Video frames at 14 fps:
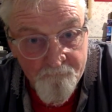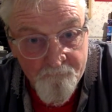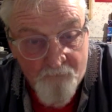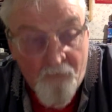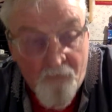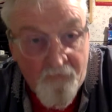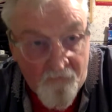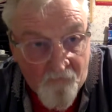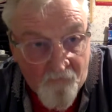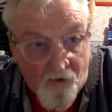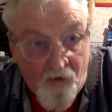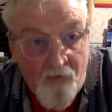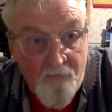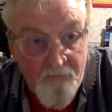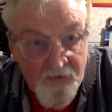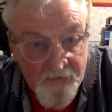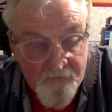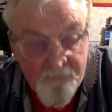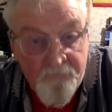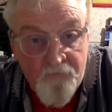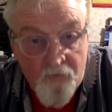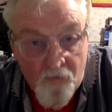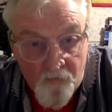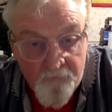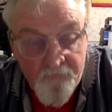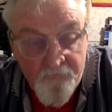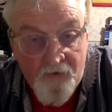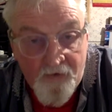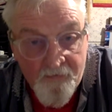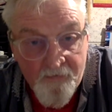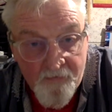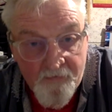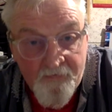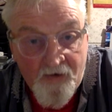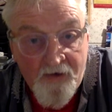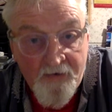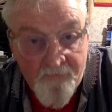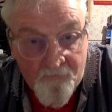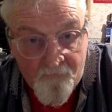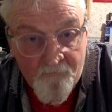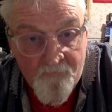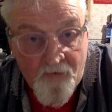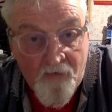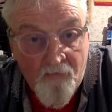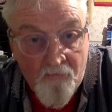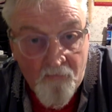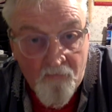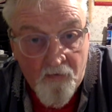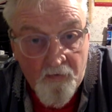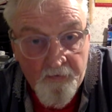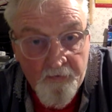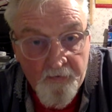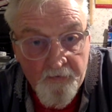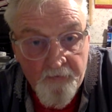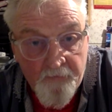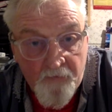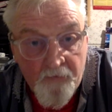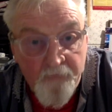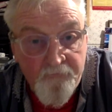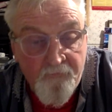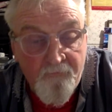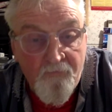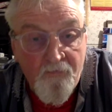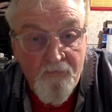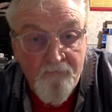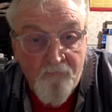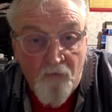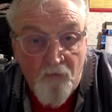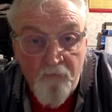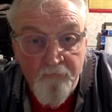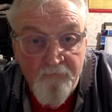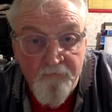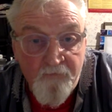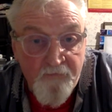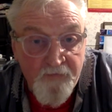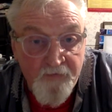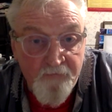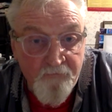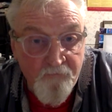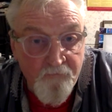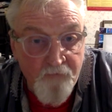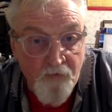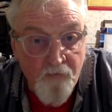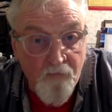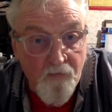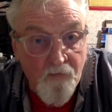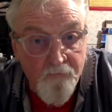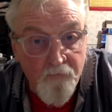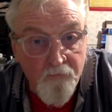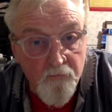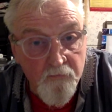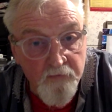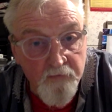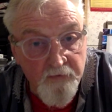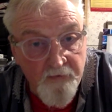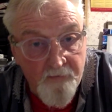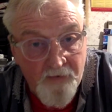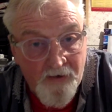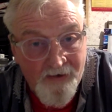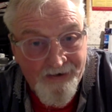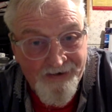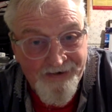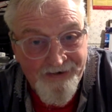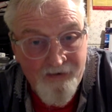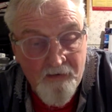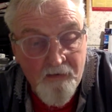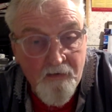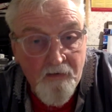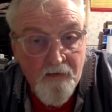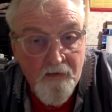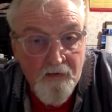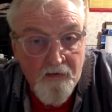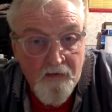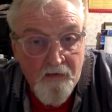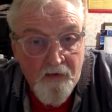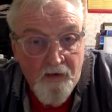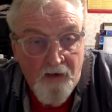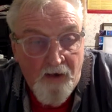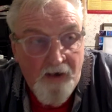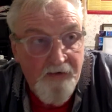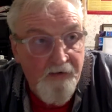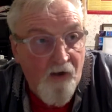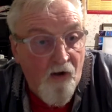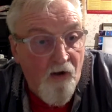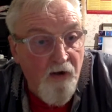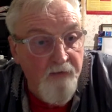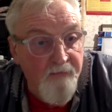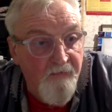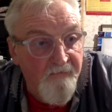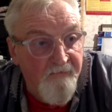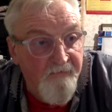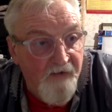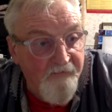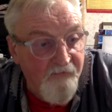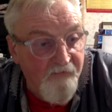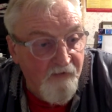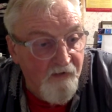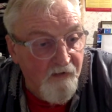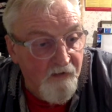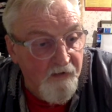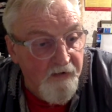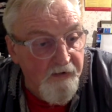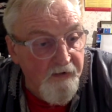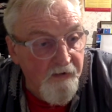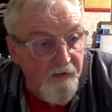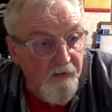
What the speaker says: Oh, there are means to contact the deva of marijuana, and those of you involved in this will know what I'm talking about. And hypothetically,